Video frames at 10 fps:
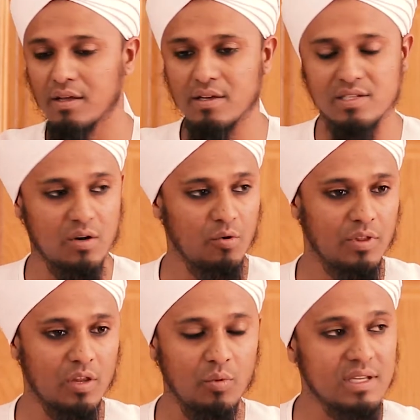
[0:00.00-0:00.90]
So
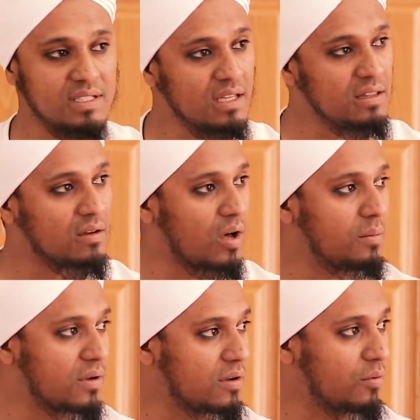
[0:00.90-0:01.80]
that when it's in the
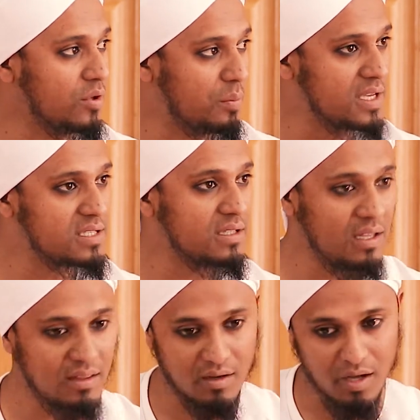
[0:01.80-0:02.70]
qabr, when you place it
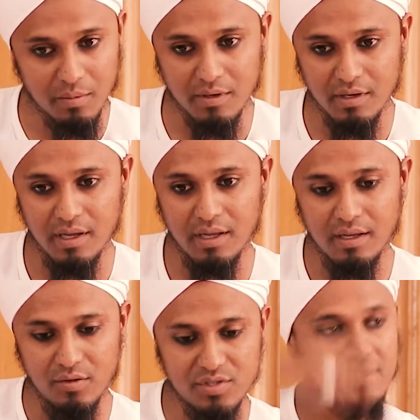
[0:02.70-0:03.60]
in the qabr,
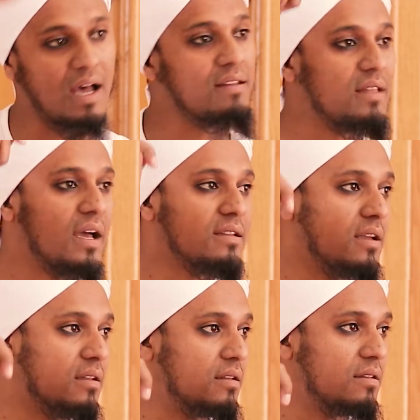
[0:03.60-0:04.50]
you just untie it
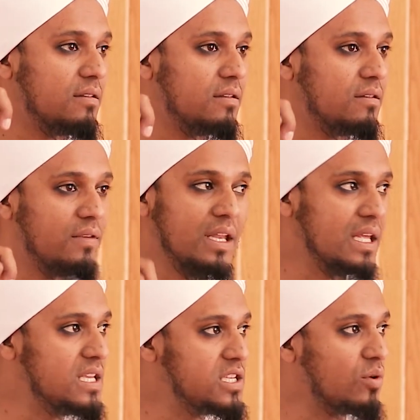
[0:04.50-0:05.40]
again. Very
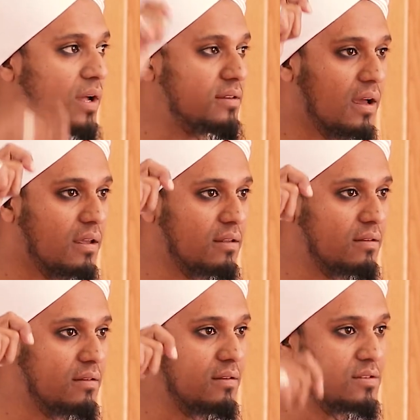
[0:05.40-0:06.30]
easy to untie.
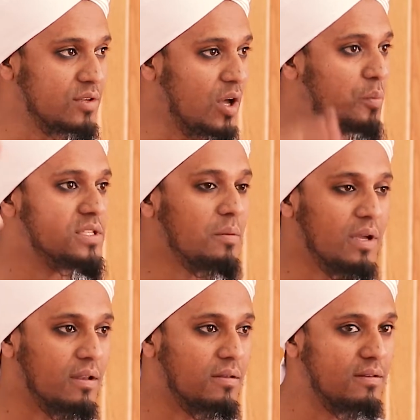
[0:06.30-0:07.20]
So it opens up
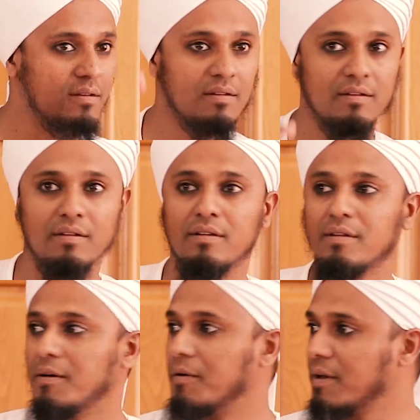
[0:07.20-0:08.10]
again.
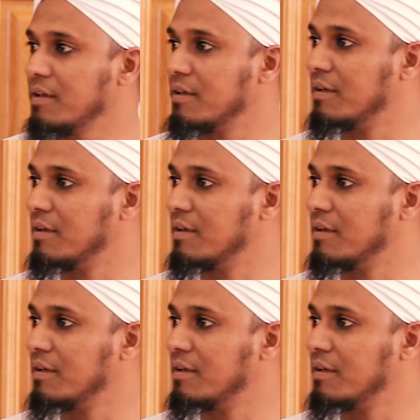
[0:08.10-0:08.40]
Okay?